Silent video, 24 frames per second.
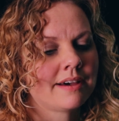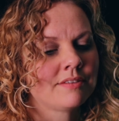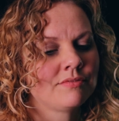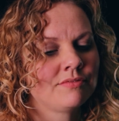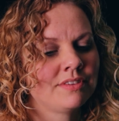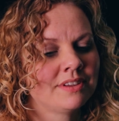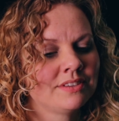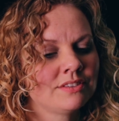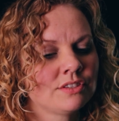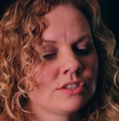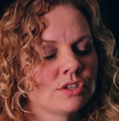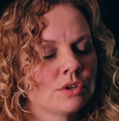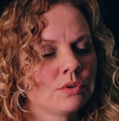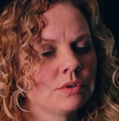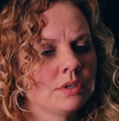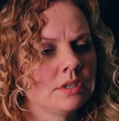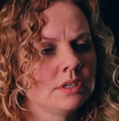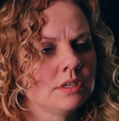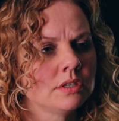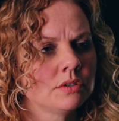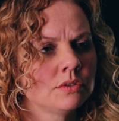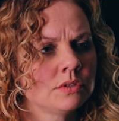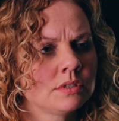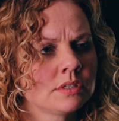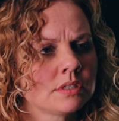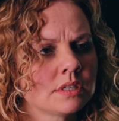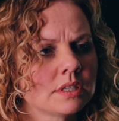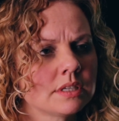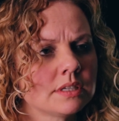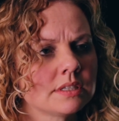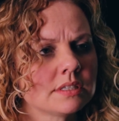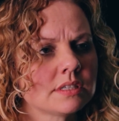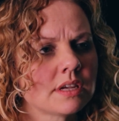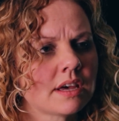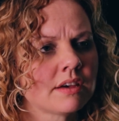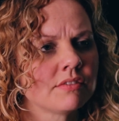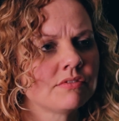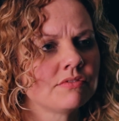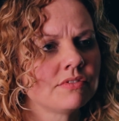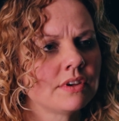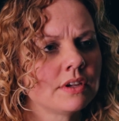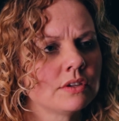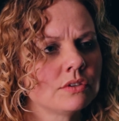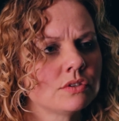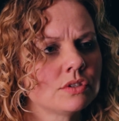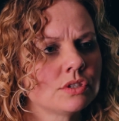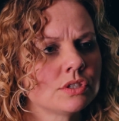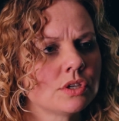felt so useless. I
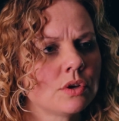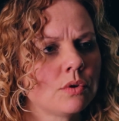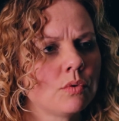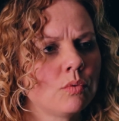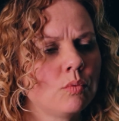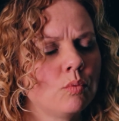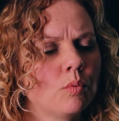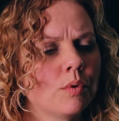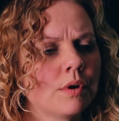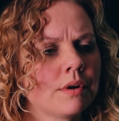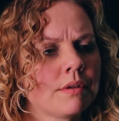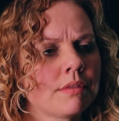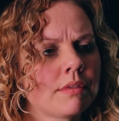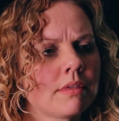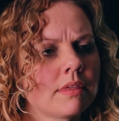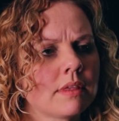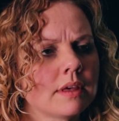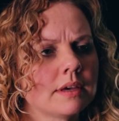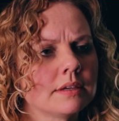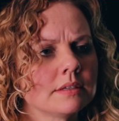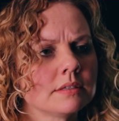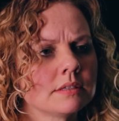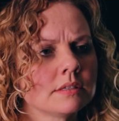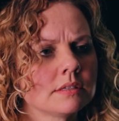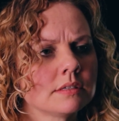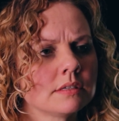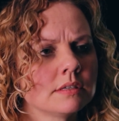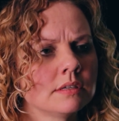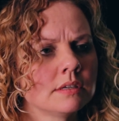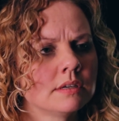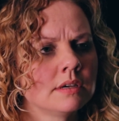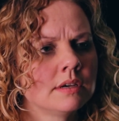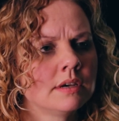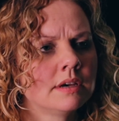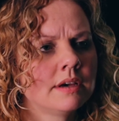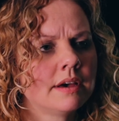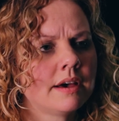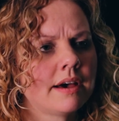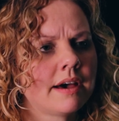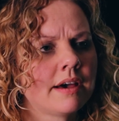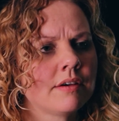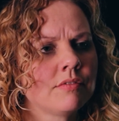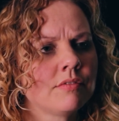felt so worthless. I